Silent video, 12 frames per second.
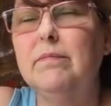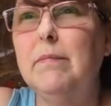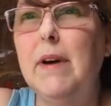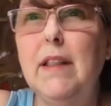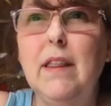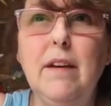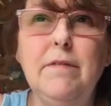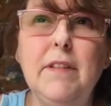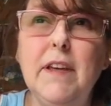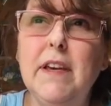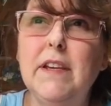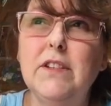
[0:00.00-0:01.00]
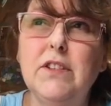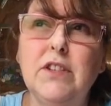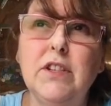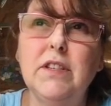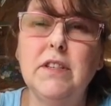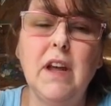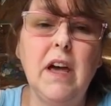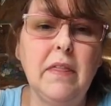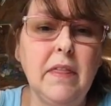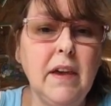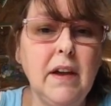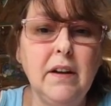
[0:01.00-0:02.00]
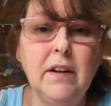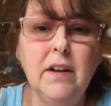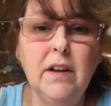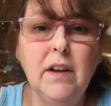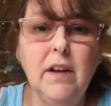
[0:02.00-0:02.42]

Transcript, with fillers: my left leg is just not there.